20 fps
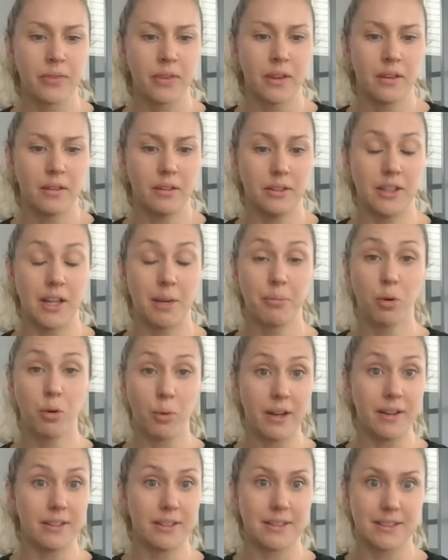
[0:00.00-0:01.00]
Number
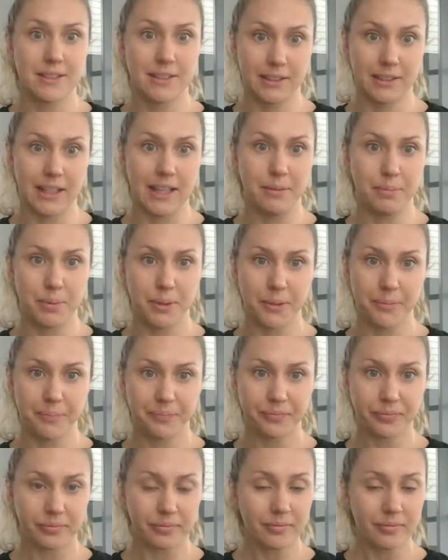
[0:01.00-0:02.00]
one is sleep.
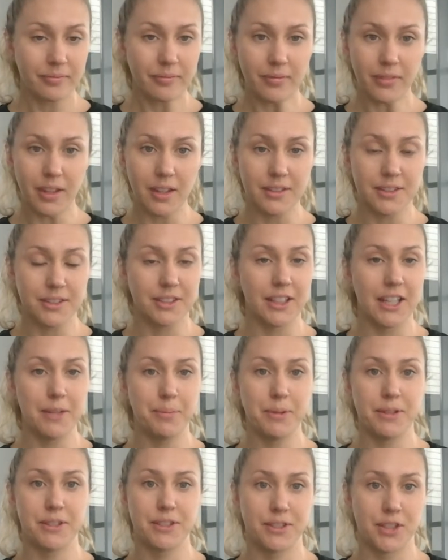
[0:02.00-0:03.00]

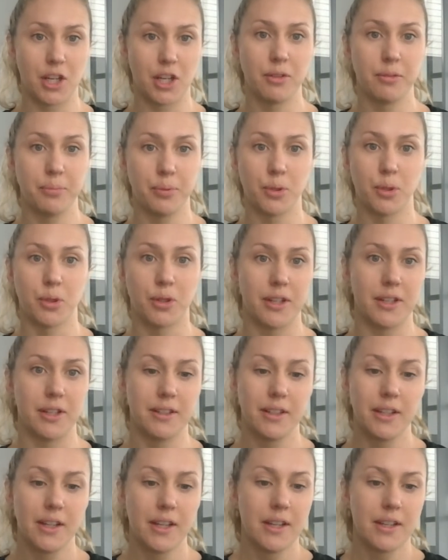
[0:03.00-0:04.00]
Sleep is so important.